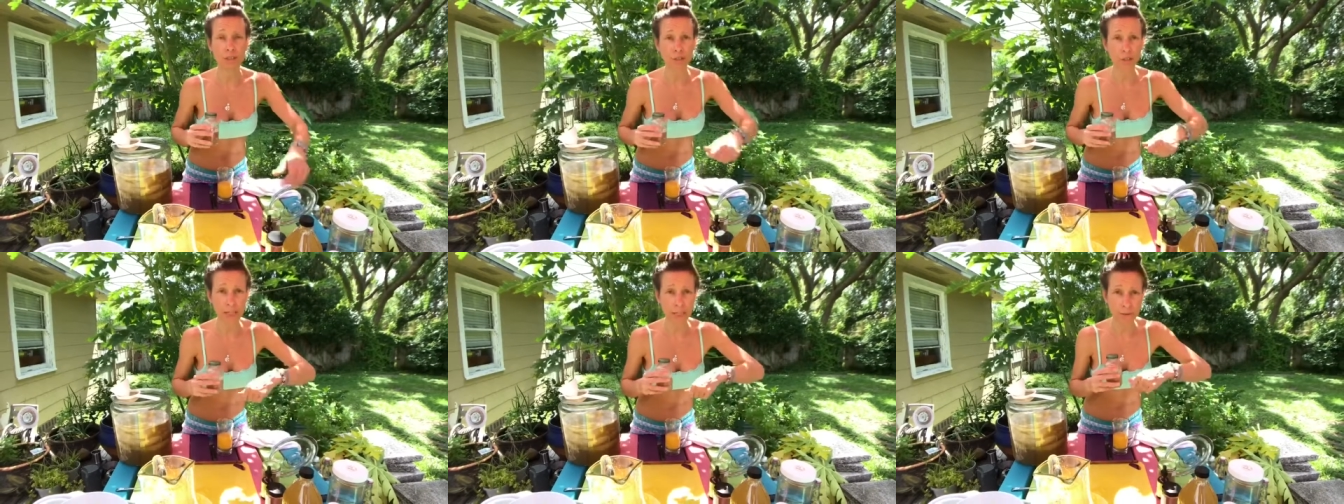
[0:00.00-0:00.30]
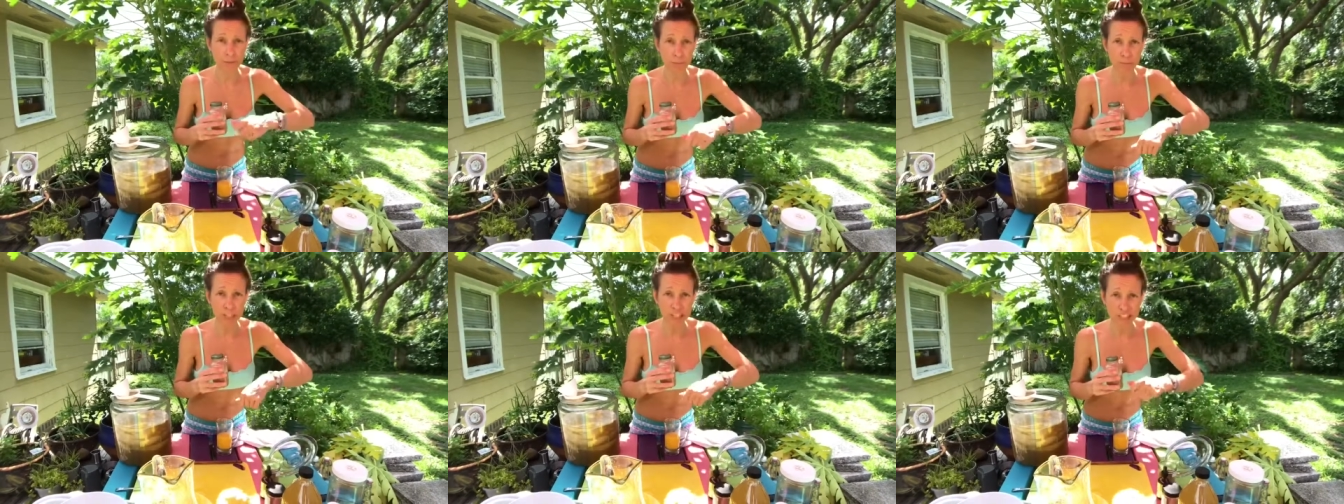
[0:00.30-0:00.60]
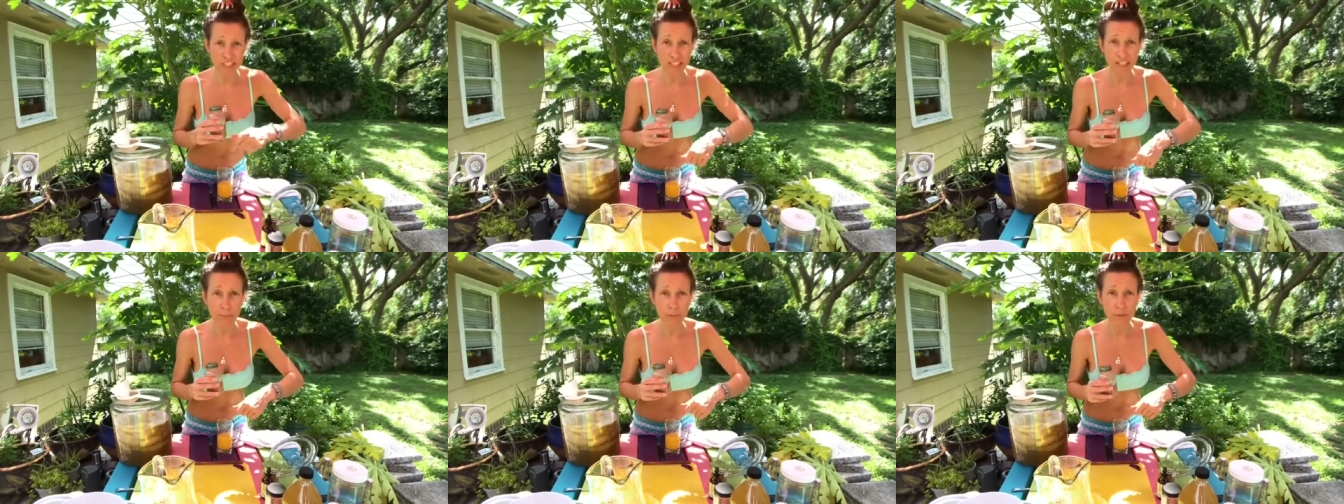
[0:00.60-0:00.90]
like
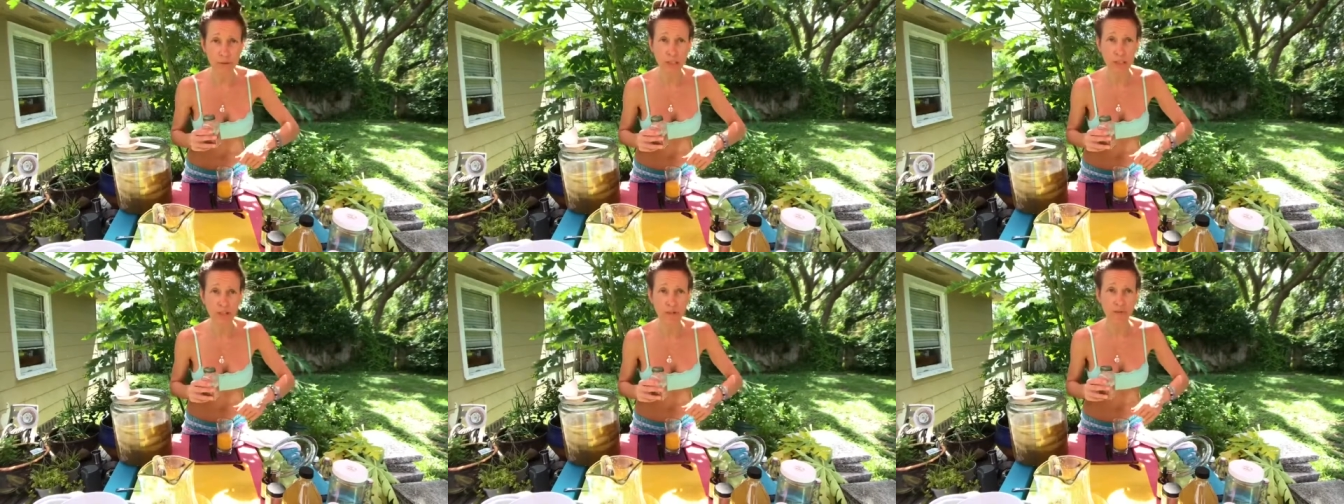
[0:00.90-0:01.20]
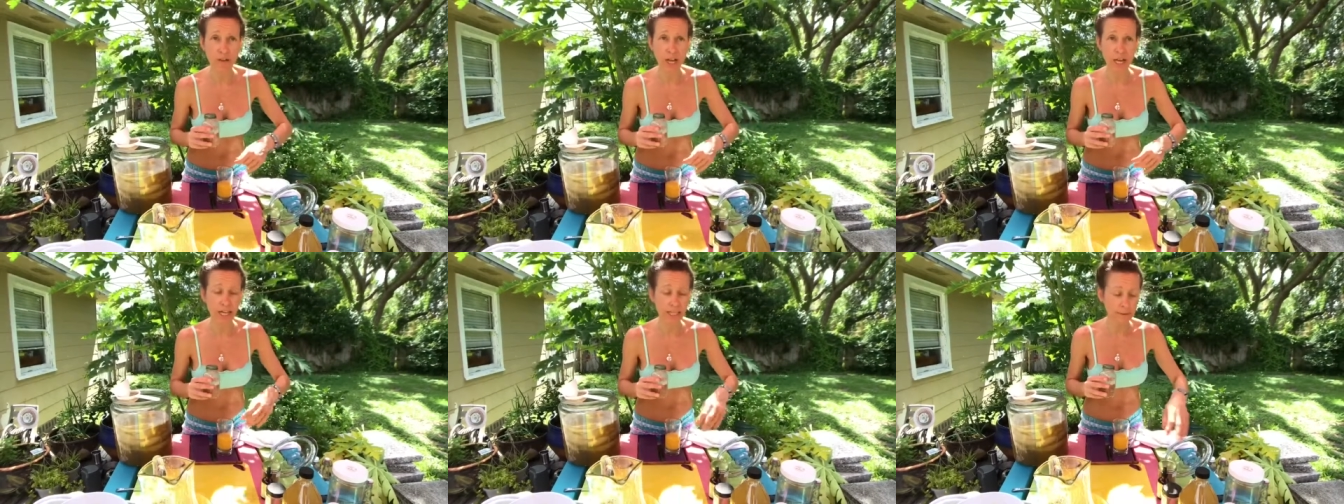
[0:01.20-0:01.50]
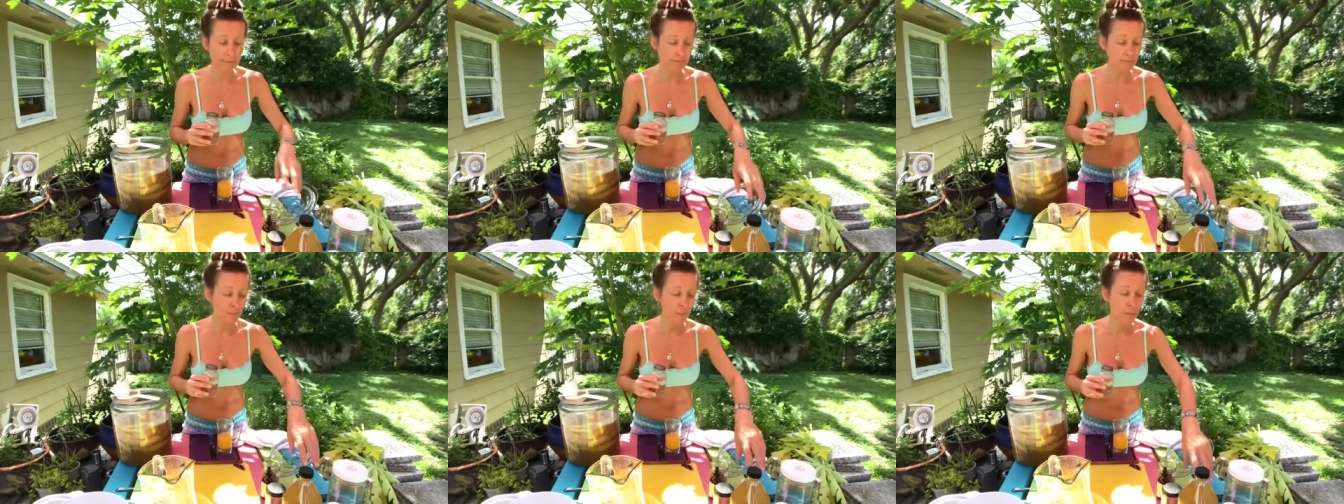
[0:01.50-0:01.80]
mince it up really
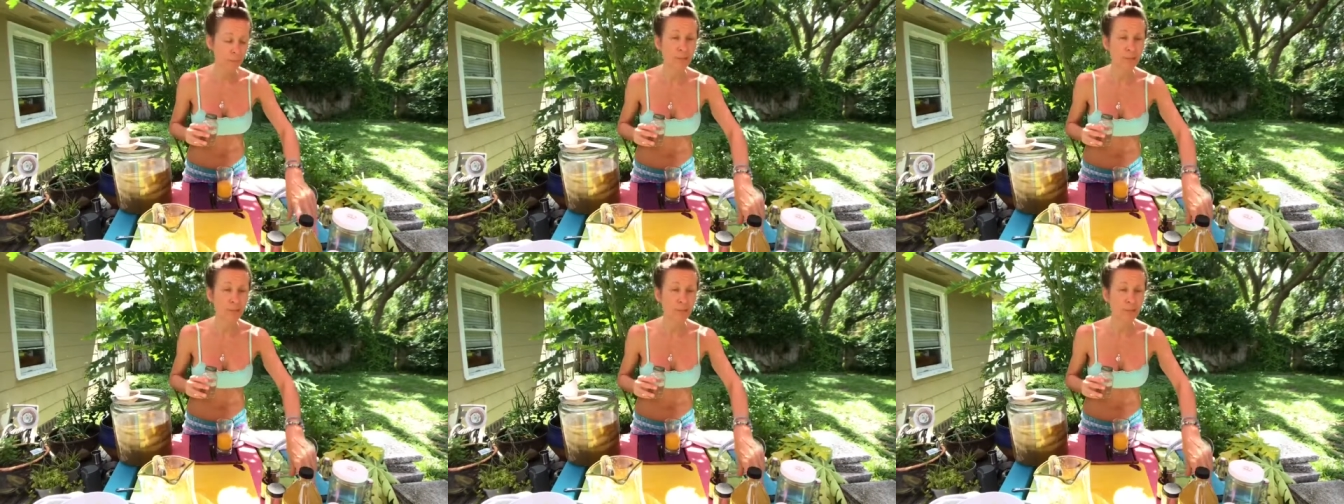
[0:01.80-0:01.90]
fine